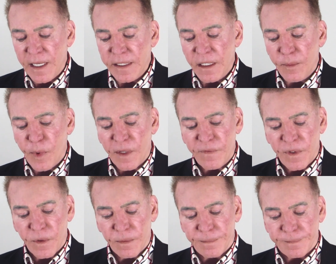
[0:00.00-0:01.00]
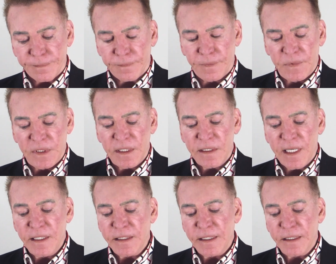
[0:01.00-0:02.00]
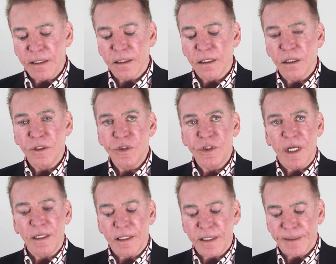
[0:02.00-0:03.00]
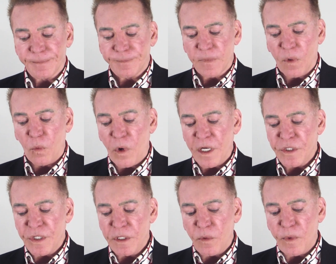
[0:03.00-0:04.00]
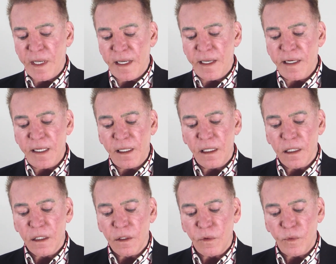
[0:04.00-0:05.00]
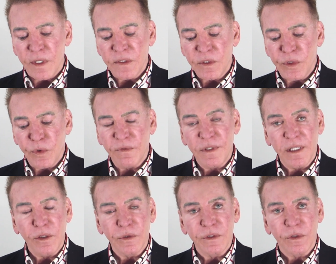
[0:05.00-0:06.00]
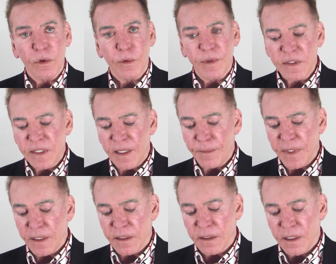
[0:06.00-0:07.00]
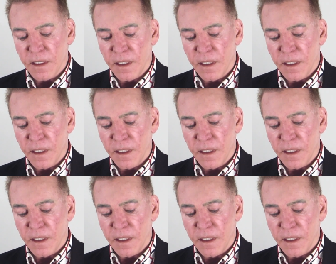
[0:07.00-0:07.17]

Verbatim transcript: light above you, descending gently, washing away any residue of guilt or resentment.